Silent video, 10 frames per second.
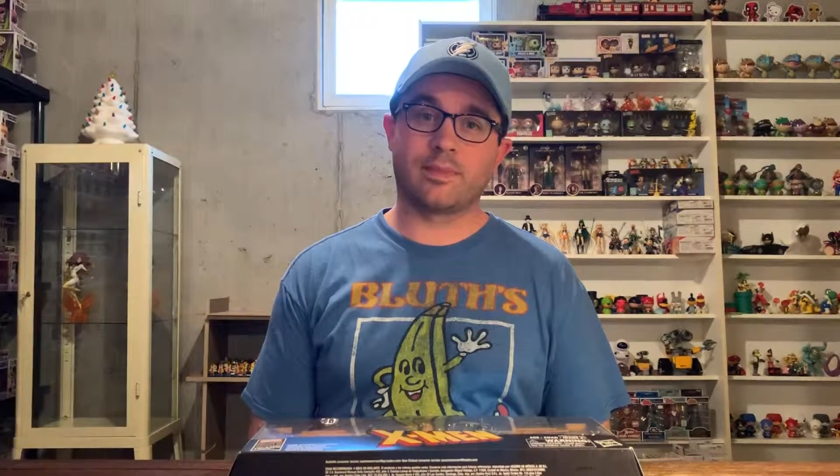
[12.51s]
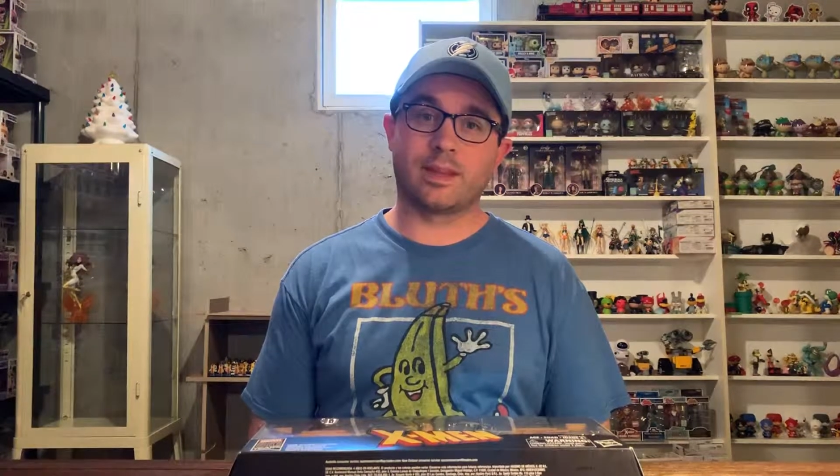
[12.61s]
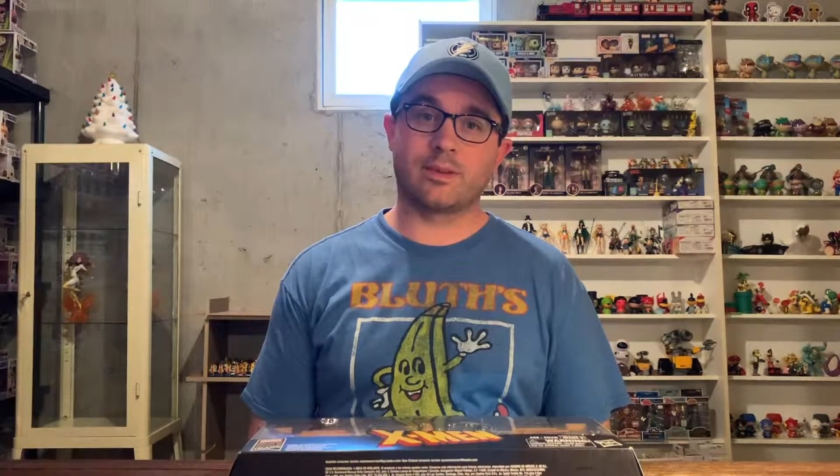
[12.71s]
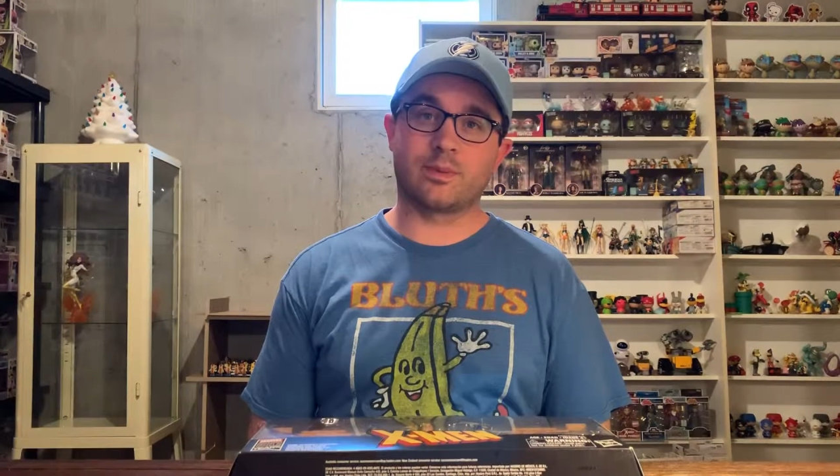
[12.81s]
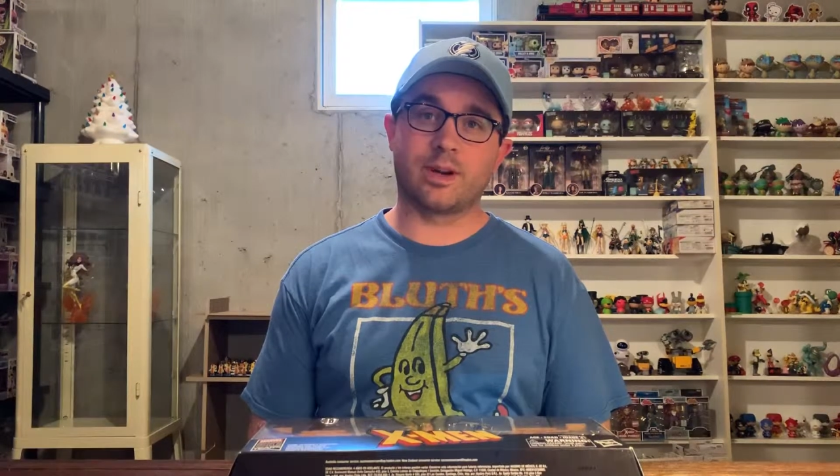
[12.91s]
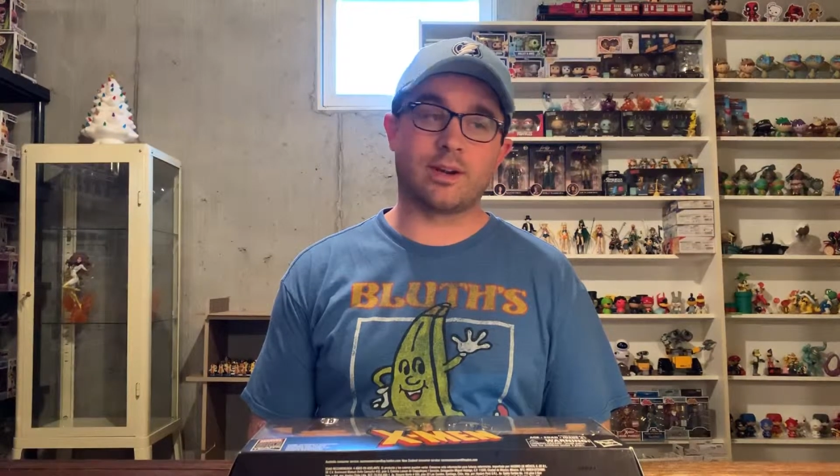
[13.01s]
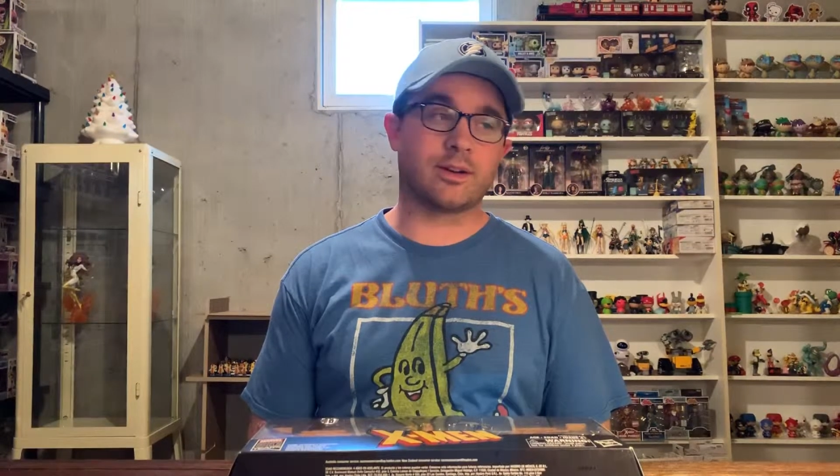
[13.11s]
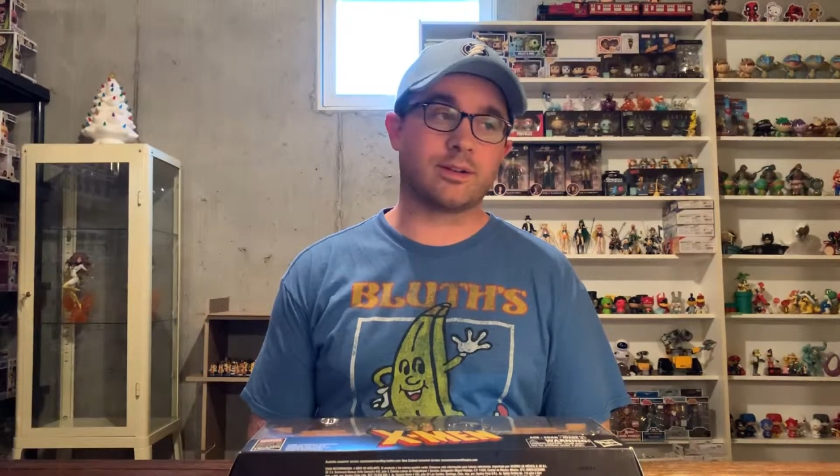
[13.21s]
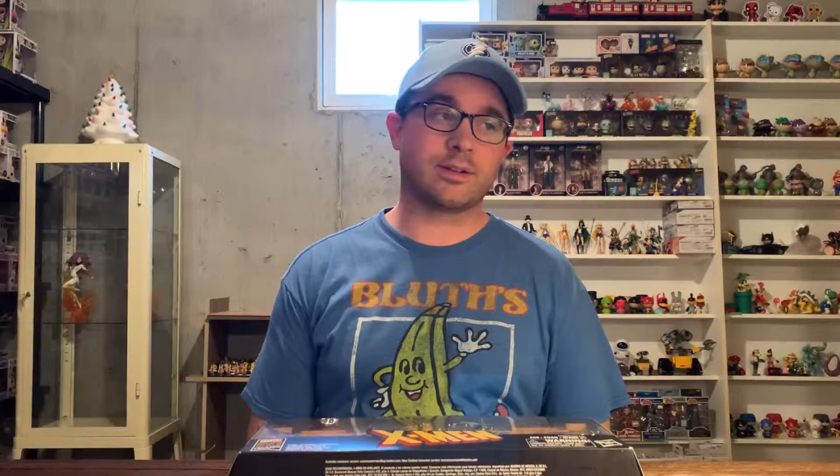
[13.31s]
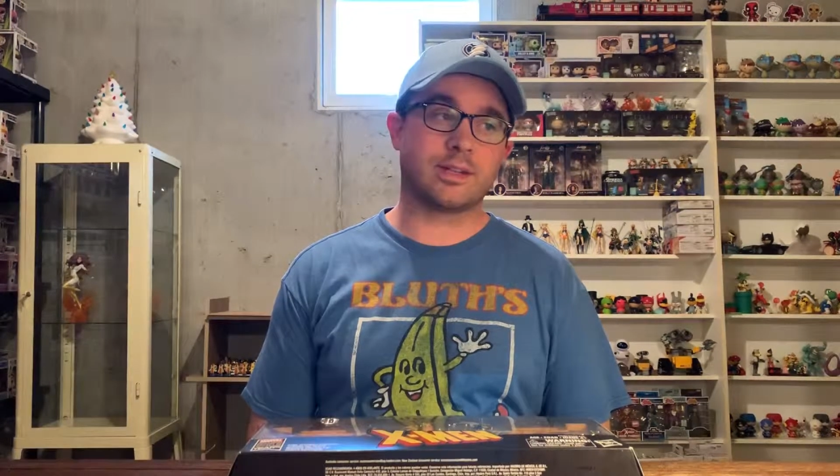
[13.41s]
That's why
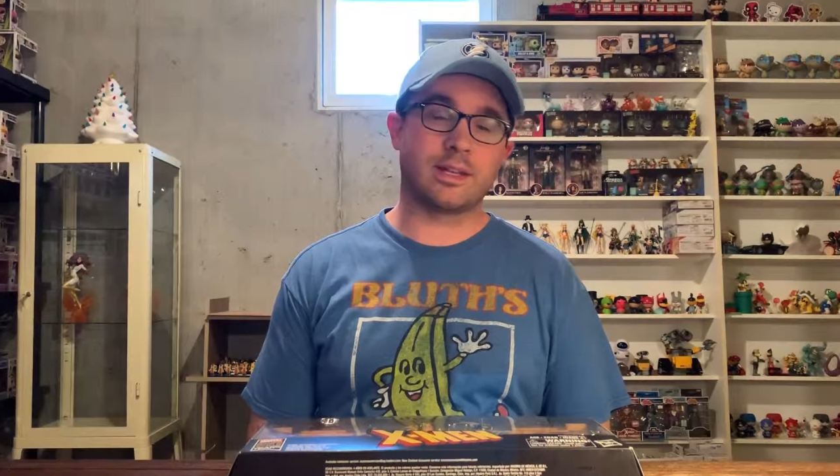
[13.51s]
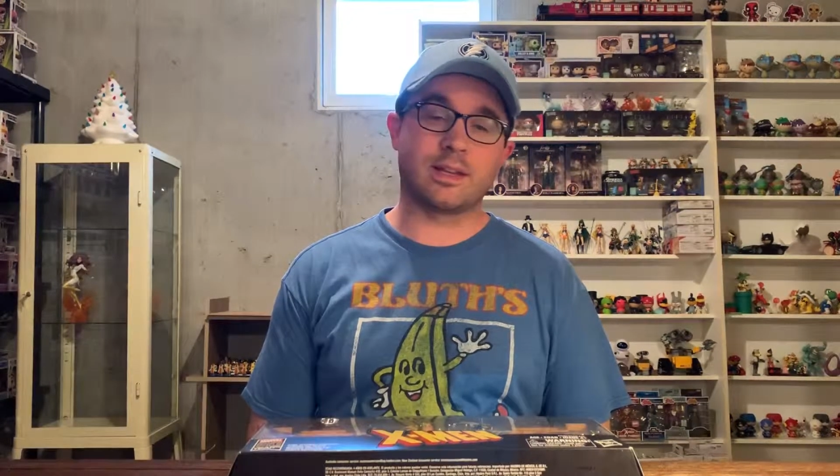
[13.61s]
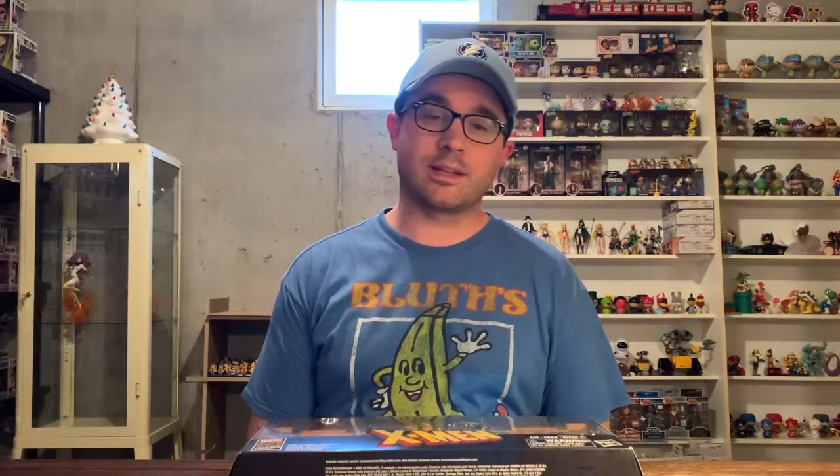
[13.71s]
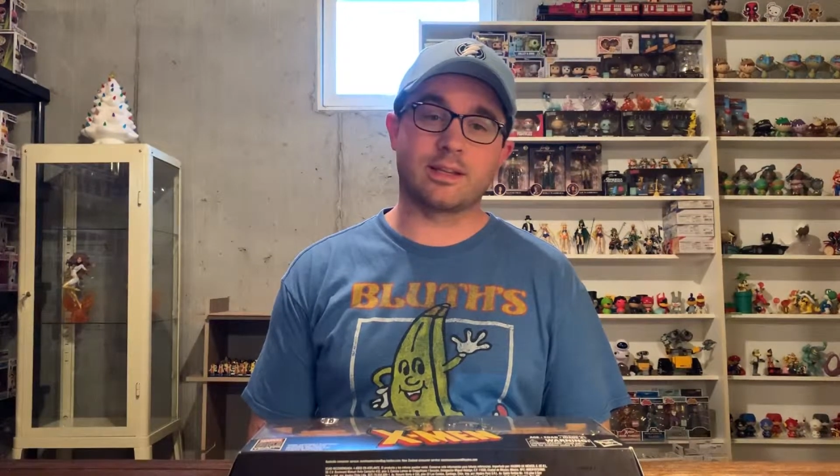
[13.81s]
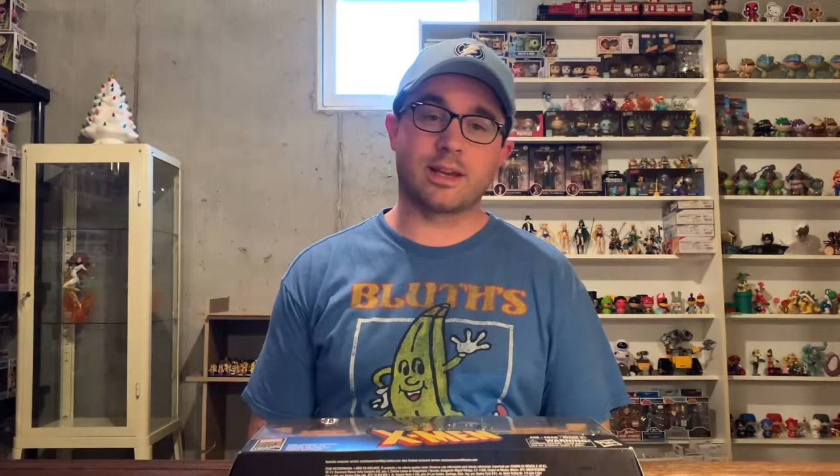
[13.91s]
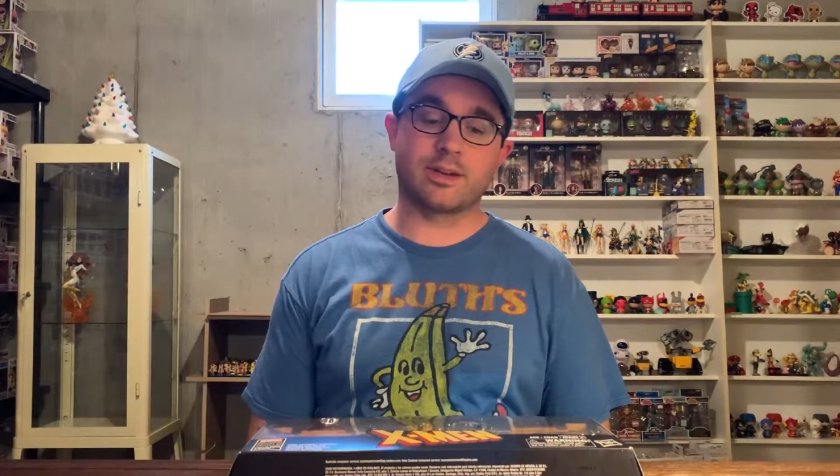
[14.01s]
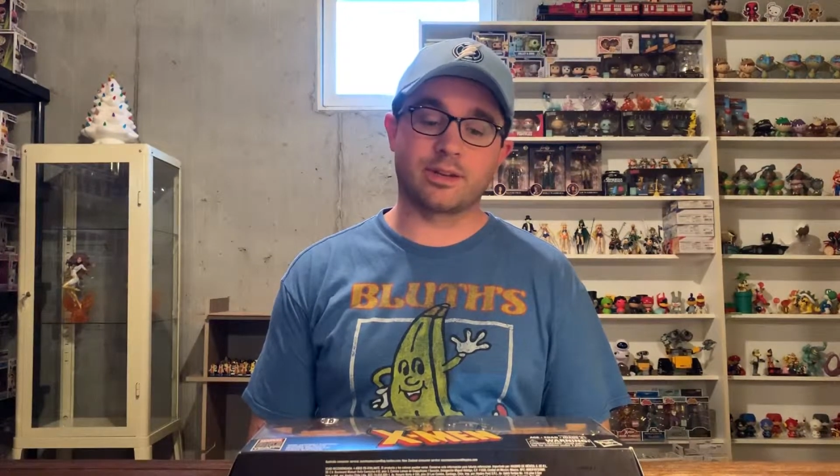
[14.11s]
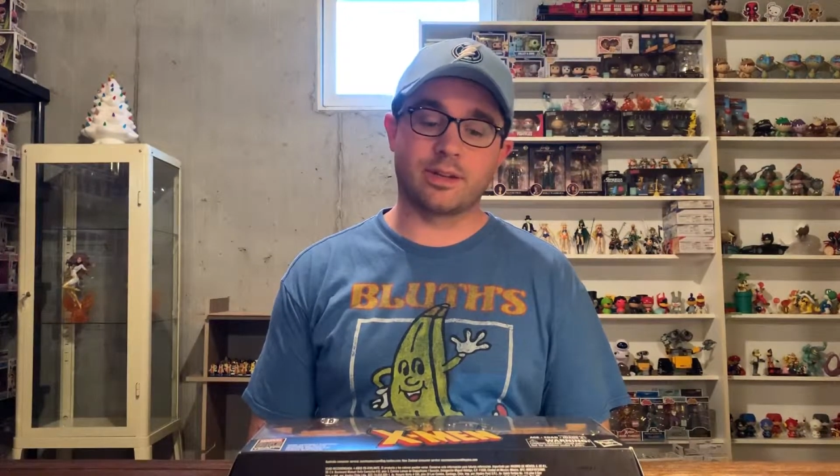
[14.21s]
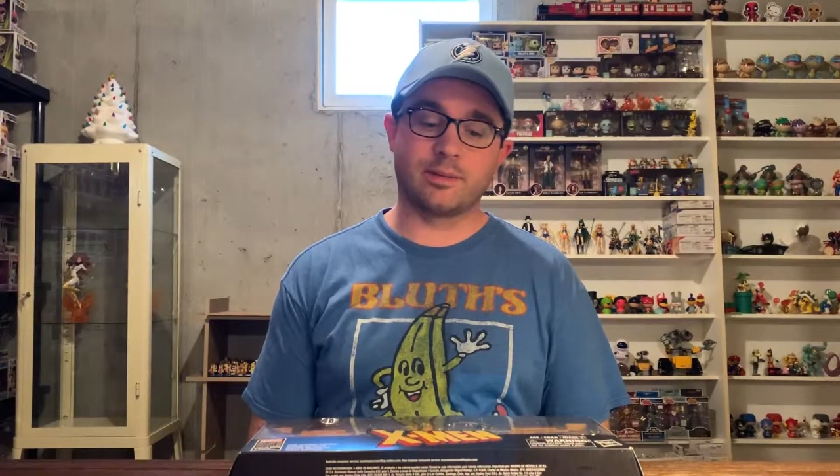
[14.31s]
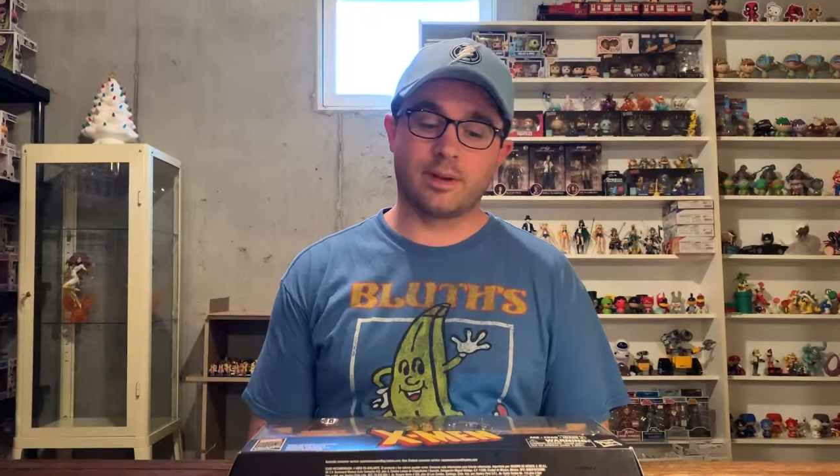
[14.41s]
you're seeing this,
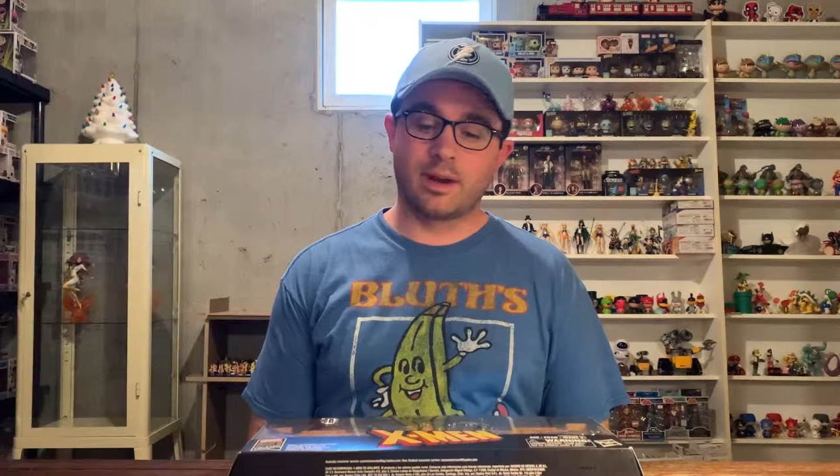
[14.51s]
actually.